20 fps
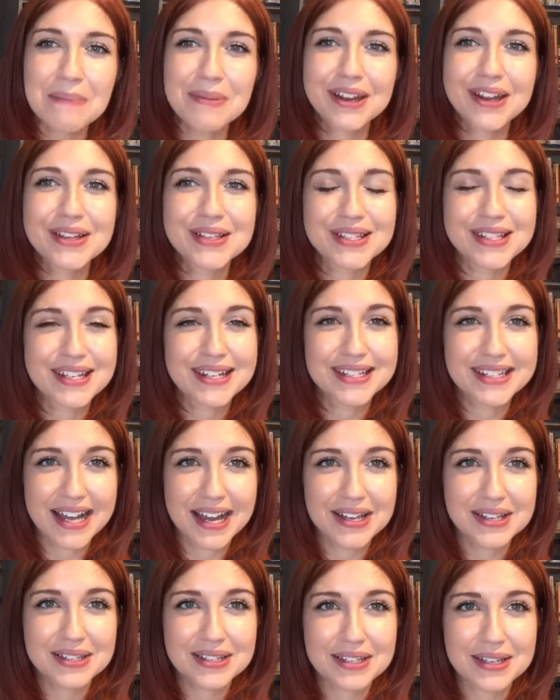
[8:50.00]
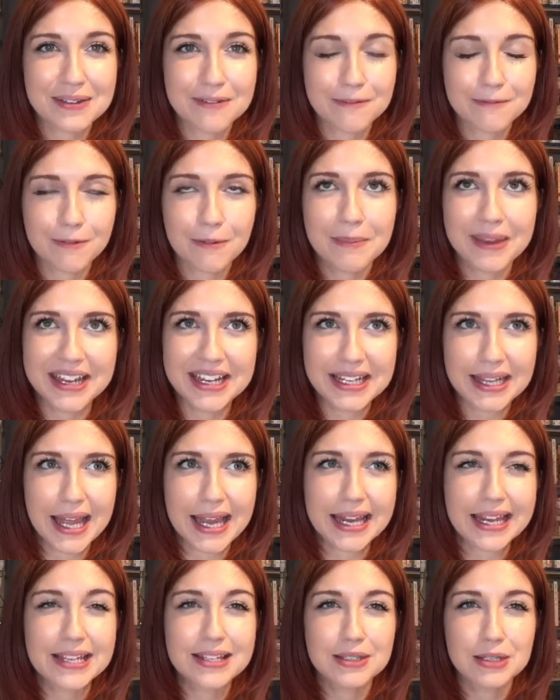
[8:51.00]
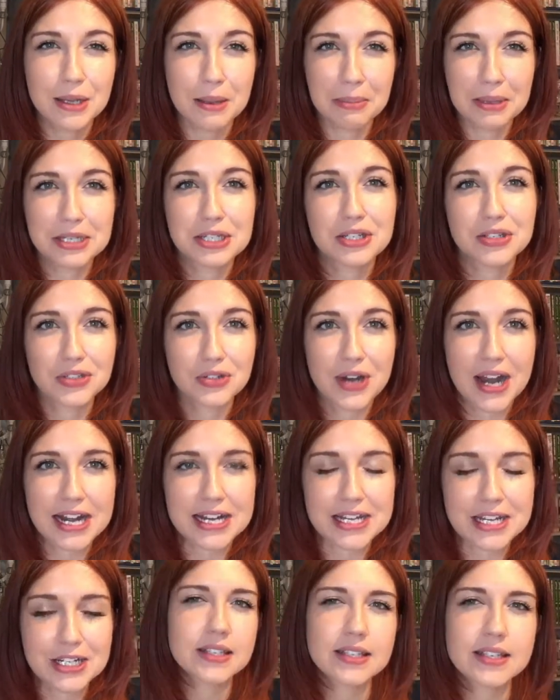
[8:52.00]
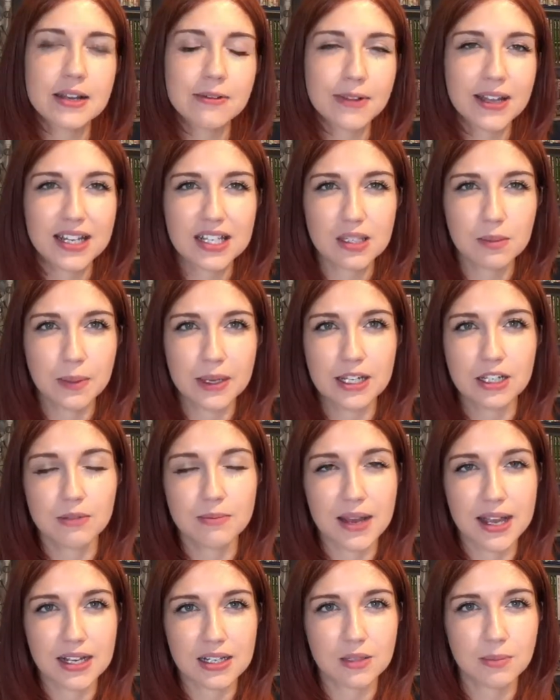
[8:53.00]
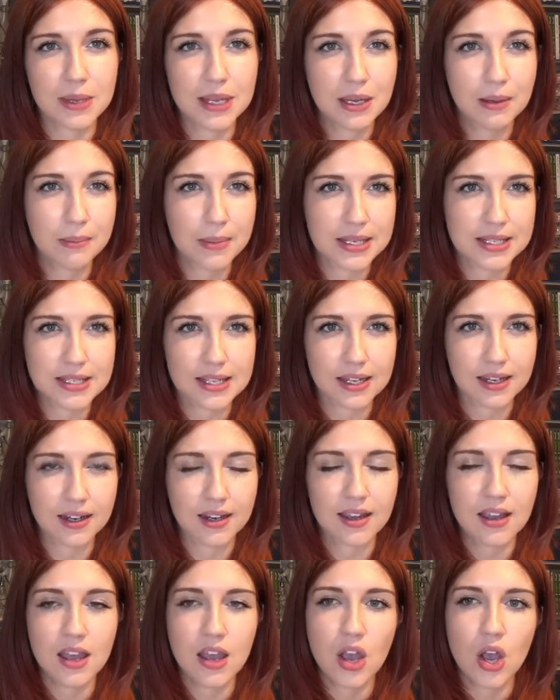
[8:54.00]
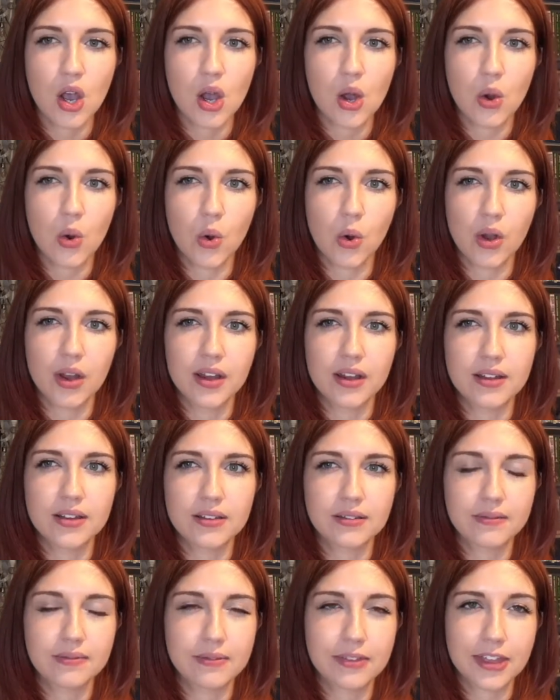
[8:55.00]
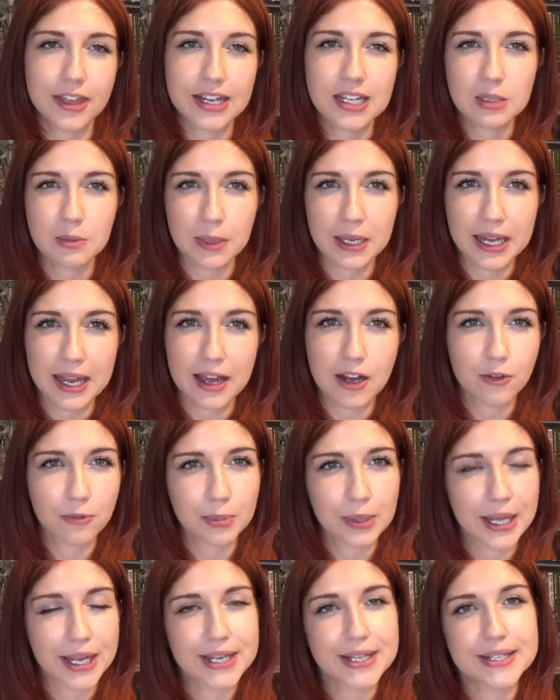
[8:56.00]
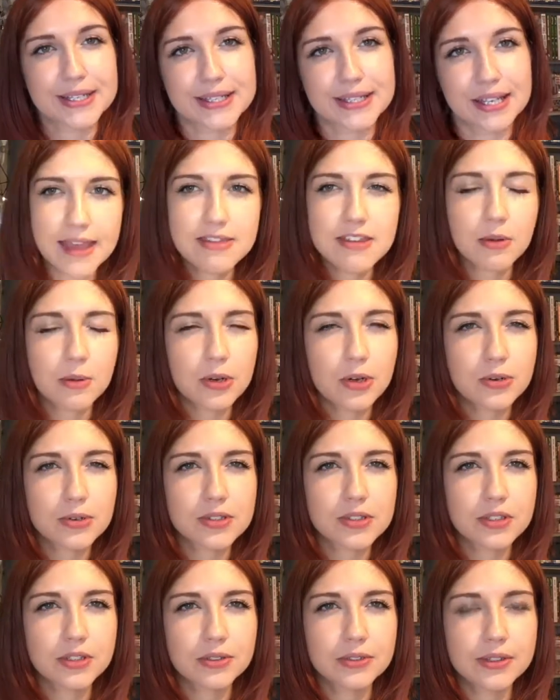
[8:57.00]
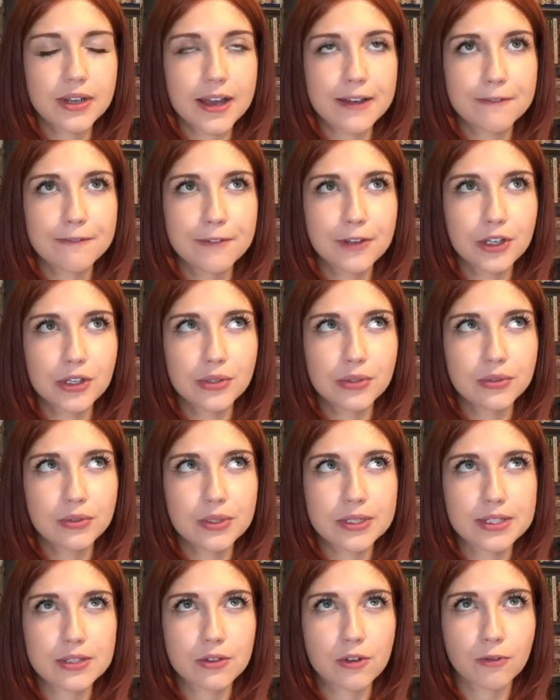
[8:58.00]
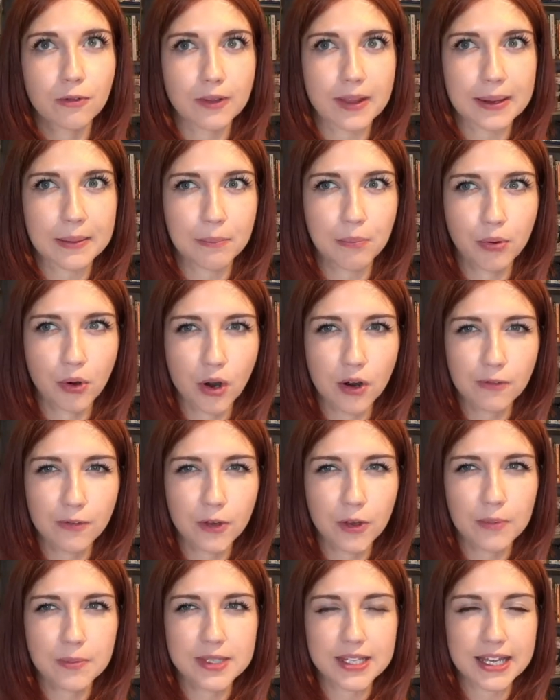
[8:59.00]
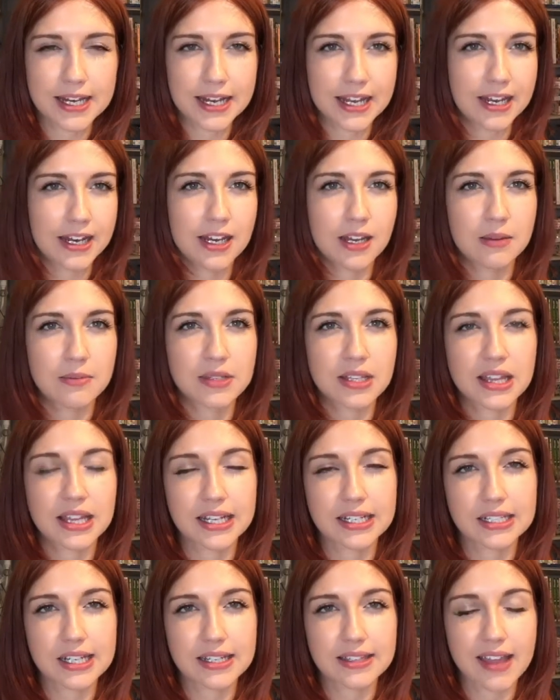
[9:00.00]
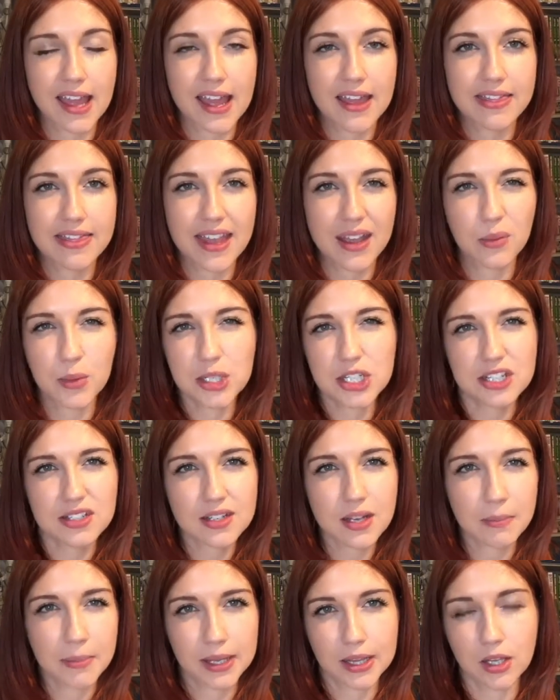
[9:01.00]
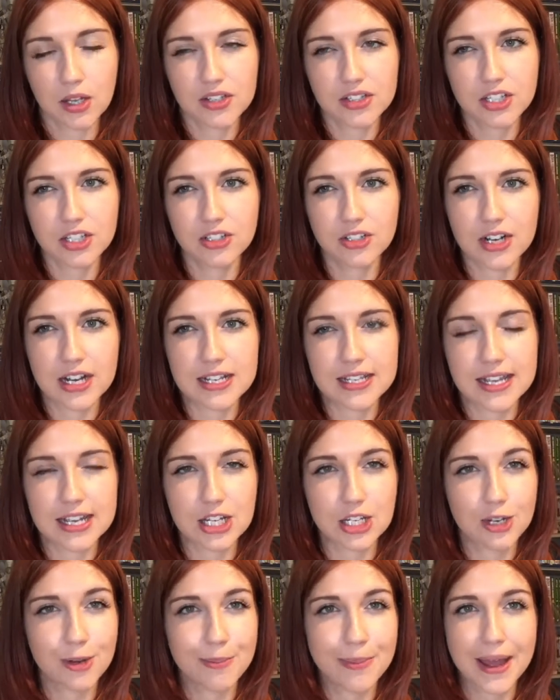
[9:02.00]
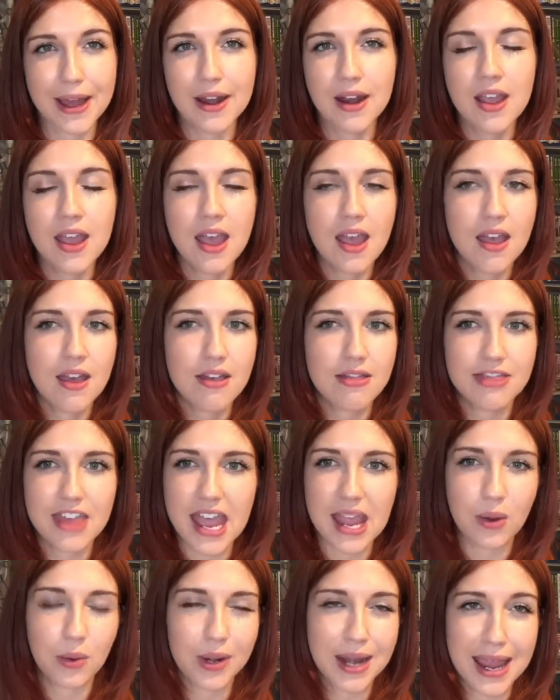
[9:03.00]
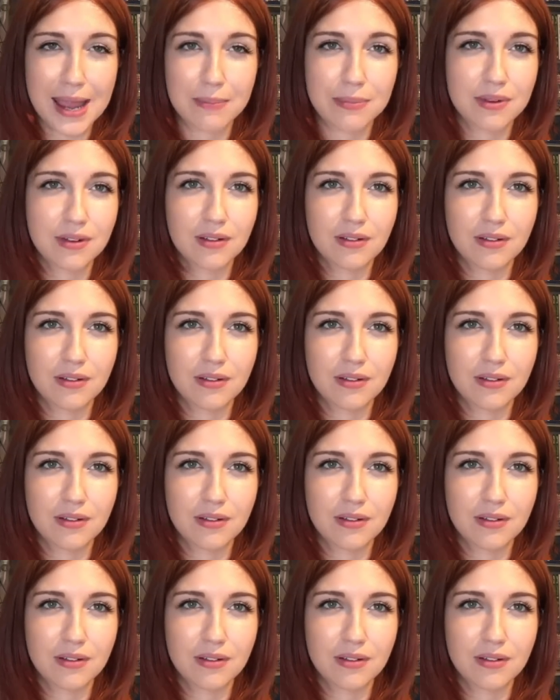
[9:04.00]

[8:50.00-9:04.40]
because it does, for me, it like is a bit distracting. Stuff like speech marks being missing or things being out of place. And there were also a few sort of like proverbs and idioms and things like that that were just a bit lost in translation, but that would happen